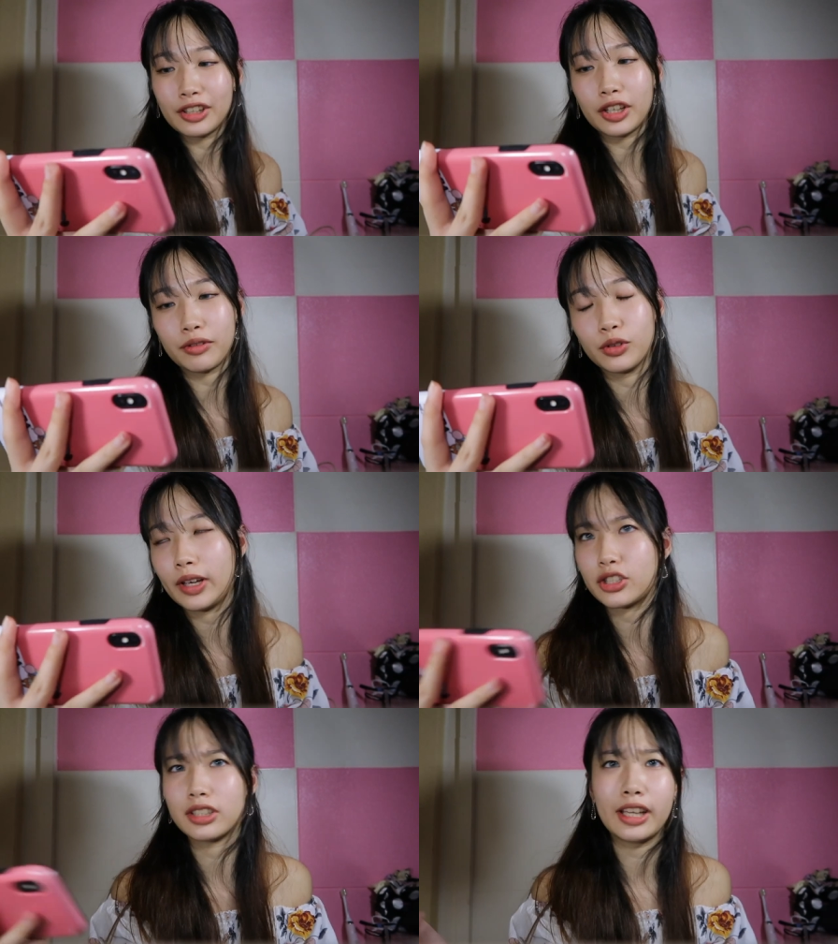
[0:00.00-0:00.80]
if you
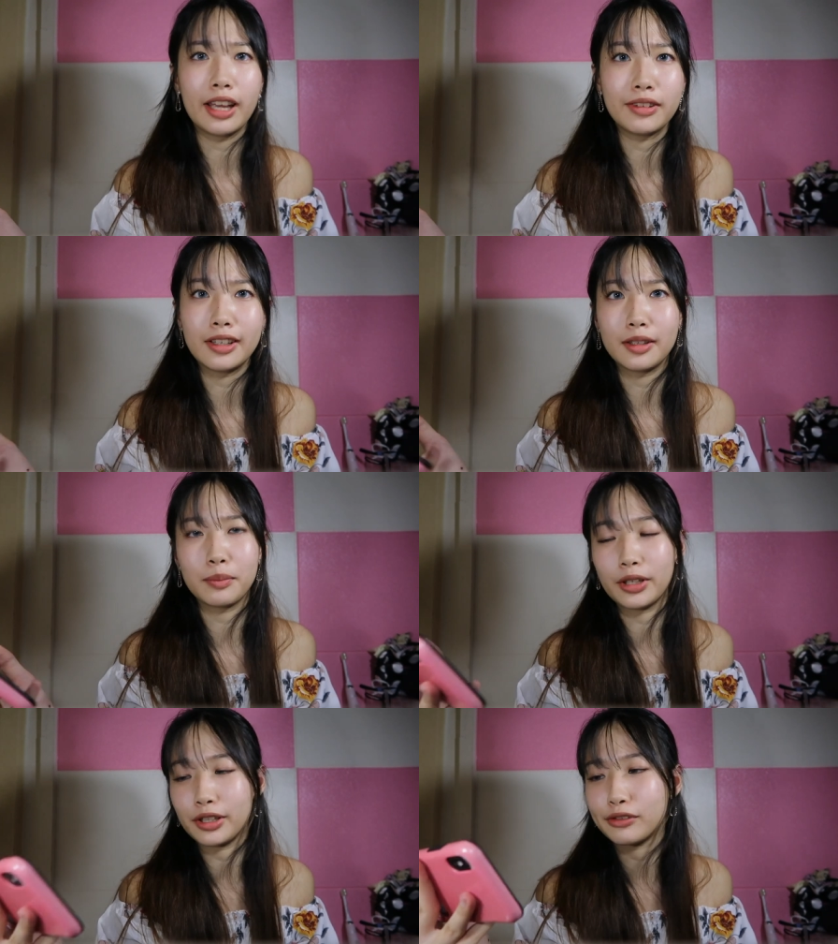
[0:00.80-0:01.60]
actually have it.
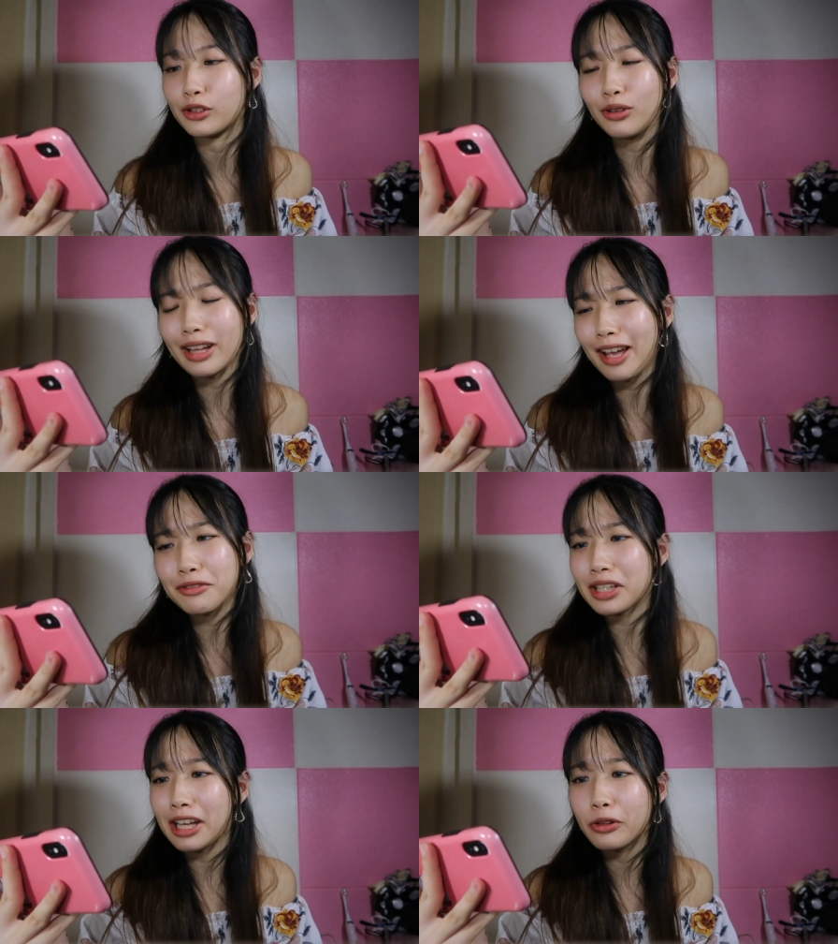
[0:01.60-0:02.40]
But if you don't have,
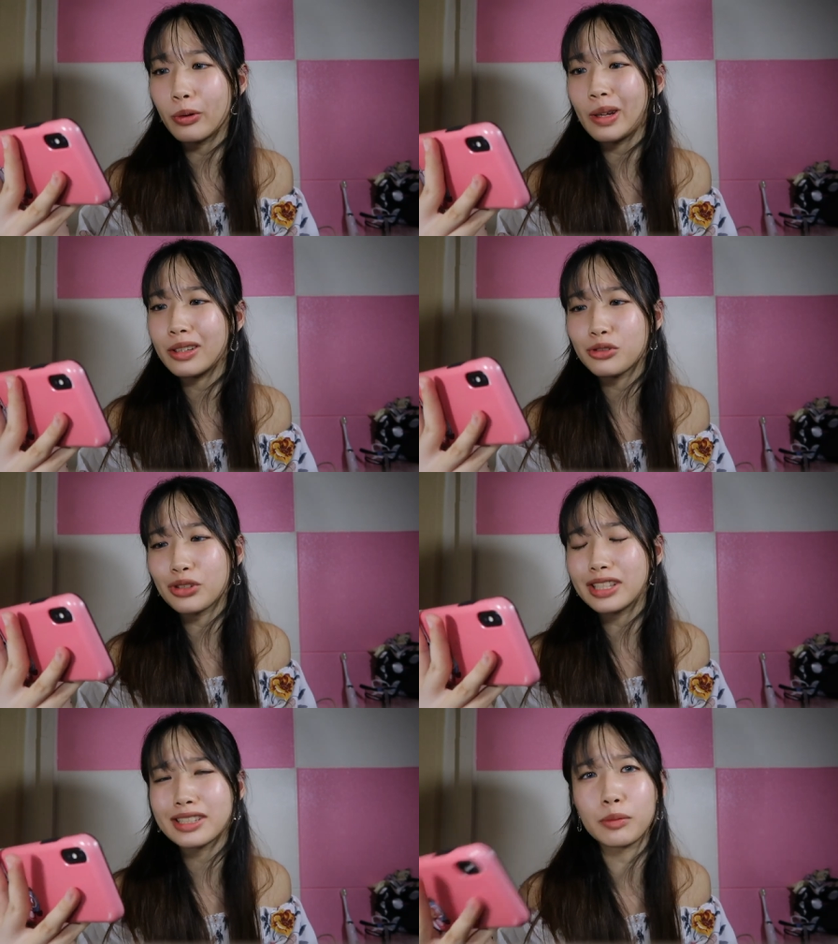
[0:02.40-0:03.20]
you can go and
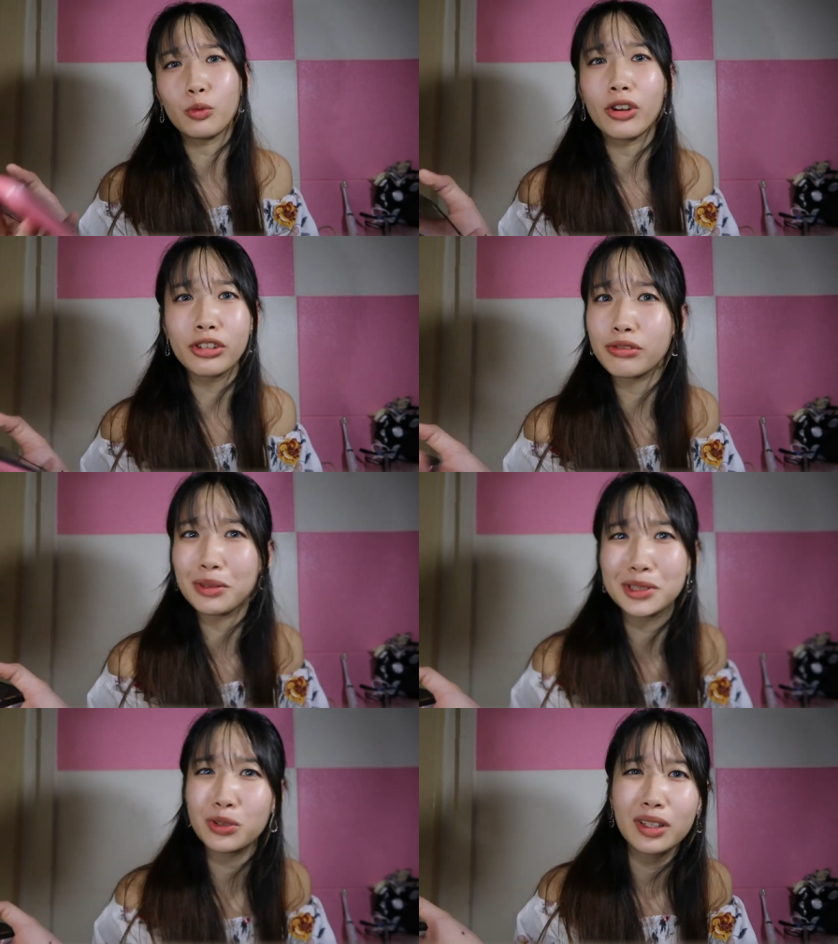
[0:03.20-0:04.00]
drink some water
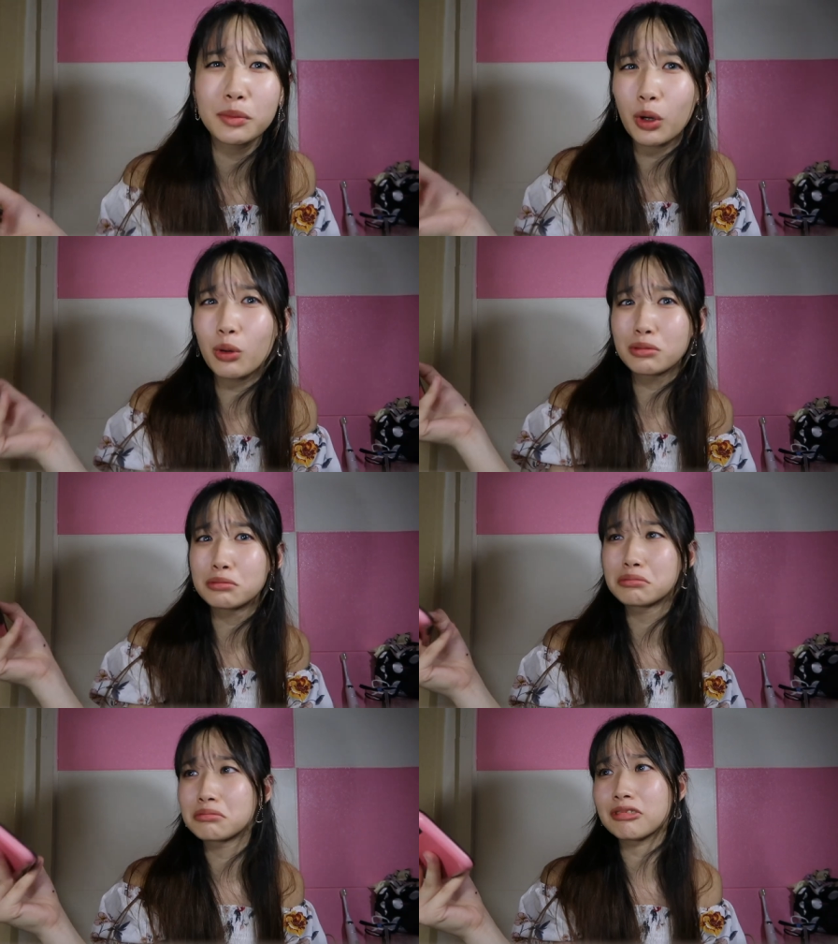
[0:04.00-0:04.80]
from the toilet bowl.
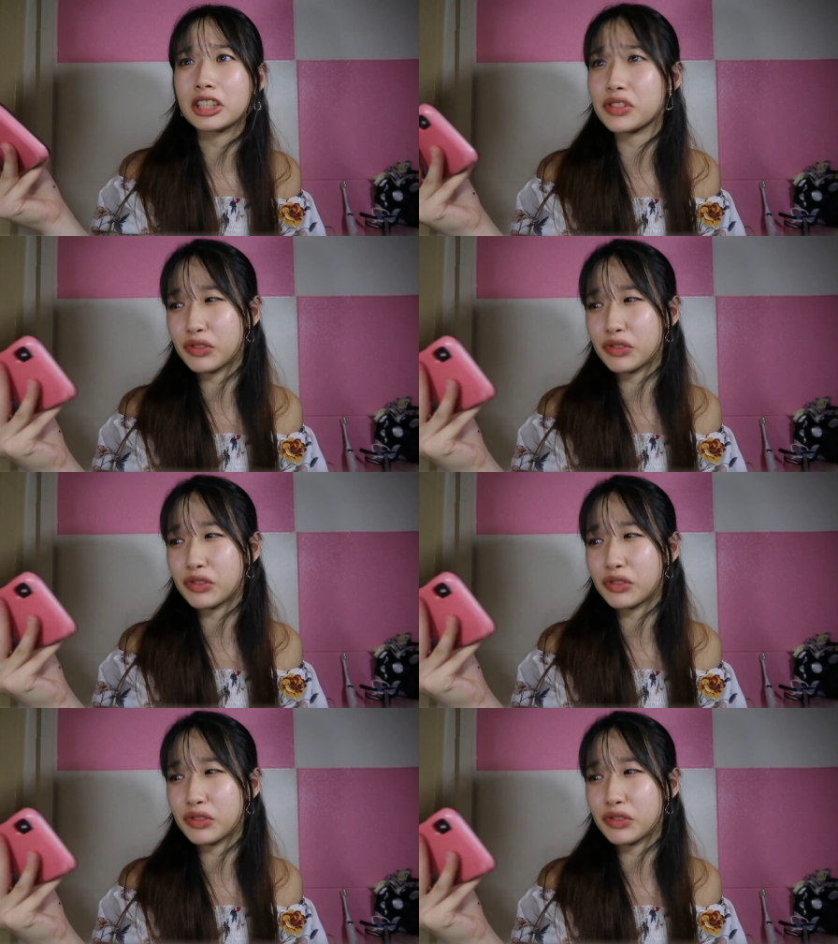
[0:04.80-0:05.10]
It's